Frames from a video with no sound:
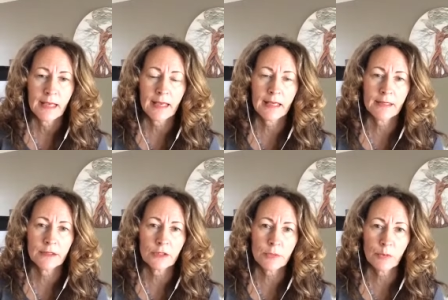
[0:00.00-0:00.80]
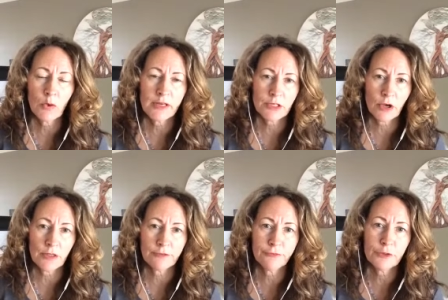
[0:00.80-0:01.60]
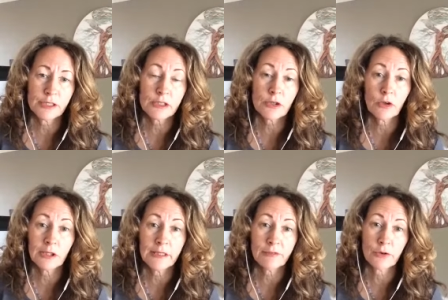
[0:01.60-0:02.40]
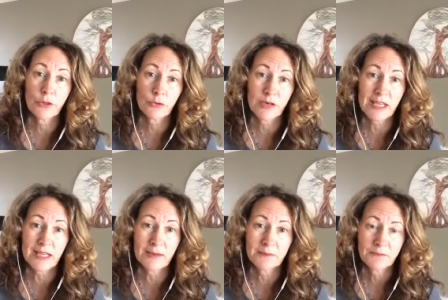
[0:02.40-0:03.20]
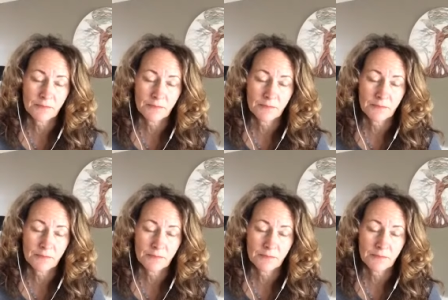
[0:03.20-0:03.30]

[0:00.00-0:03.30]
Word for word: and there's a point on the foot. It's called liver 3.